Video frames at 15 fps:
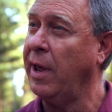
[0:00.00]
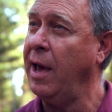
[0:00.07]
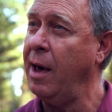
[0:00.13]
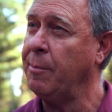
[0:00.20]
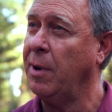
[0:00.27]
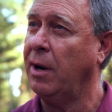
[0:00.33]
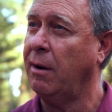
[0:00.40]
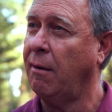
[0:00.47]
what
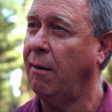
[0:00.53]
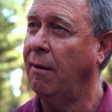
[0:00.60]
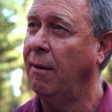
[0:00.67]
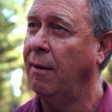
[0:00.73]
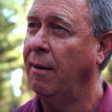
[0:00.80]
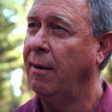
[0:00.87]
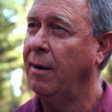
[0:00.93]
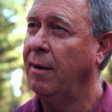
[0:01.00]
happened
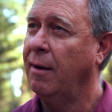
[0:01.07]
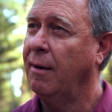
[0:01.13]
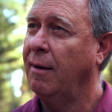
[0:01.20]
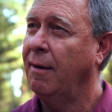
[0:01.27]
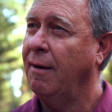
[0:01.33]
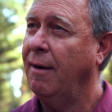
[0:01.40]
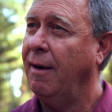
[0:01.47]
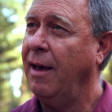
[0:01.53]

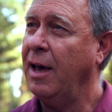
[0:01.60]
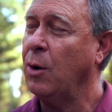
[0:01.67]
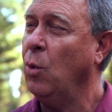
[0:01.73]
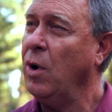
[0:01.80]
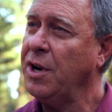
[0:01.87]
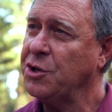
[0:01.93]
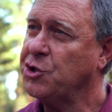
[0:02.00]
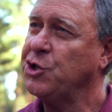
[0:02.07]
and
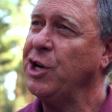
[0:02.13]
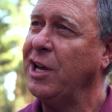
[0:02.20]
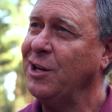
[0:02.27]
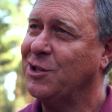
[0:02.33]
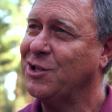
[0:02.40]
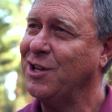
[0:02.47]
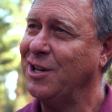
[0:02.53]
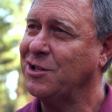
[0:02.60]
what has
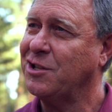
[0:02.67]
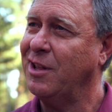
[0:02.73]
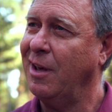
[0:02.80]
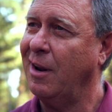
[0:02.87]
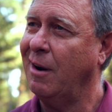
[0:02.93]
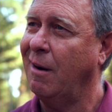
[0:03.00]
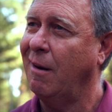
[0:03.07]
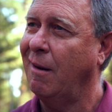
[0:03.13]
changed since
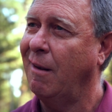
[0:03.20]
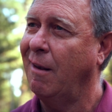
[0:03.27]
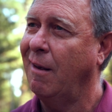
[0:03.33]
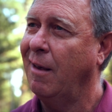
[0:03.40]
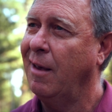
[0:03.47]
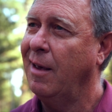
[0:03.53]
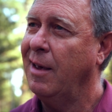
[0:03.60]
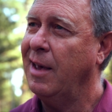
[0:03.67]
then.
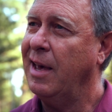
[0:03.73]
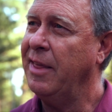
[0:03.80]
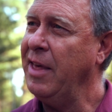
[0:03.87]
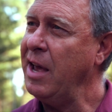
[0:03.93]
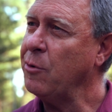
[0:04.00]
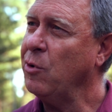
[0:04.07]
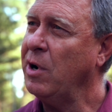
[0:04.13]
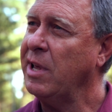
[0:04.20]
And
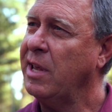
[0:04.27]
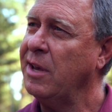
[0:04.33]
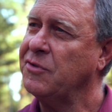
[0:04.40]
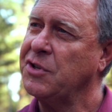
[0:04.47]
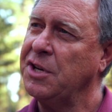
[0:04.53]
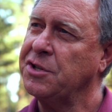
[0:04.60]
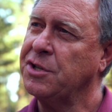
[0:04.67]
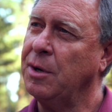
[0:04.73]
that really
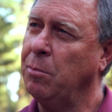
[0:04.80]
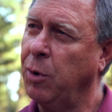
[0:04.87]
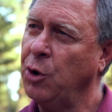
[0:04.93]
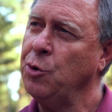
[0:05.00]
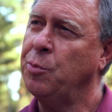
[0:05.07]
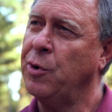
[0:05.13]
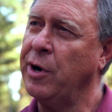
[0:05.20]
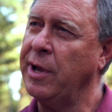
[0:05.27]
gives us a
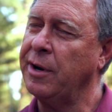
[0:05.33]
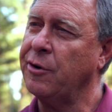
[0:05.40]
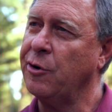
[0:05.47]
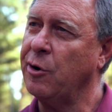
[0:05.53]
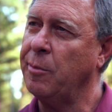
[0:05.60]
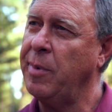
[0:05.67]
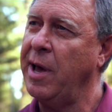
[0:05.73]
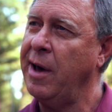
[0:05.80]
blueprint
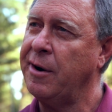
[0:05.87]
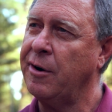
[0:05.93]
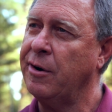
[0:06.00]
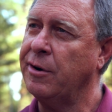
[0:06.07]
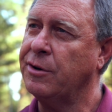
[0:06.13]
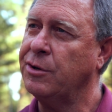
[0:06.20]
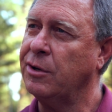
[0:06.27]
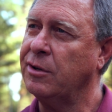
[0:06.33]
or a
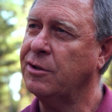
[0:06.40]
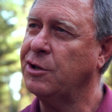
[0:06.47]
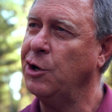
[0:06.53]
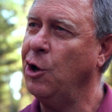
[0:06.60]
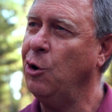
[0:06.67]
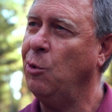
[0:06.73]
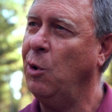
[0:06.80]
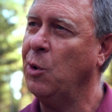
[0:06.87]
pattern to
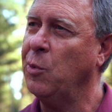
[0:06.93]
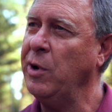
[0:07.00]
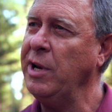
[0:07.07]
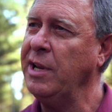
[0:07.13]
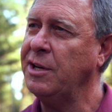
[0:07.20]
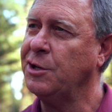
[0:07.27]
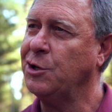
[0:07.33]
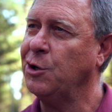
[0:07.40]
know what we
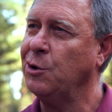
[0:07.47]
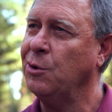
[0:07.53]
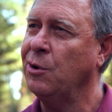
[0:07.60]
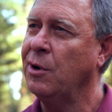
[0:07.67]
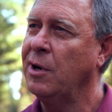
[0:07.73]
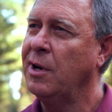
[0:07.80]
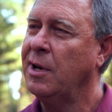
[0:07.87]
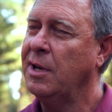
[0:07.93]
need to do
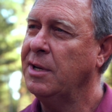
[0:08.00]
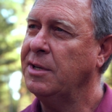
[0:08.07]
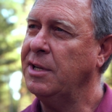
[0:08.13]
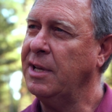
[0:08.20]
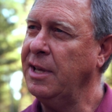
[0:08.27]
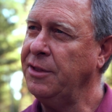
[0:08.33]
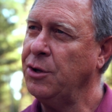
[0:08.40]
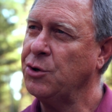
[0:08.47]

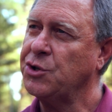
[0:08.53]
to get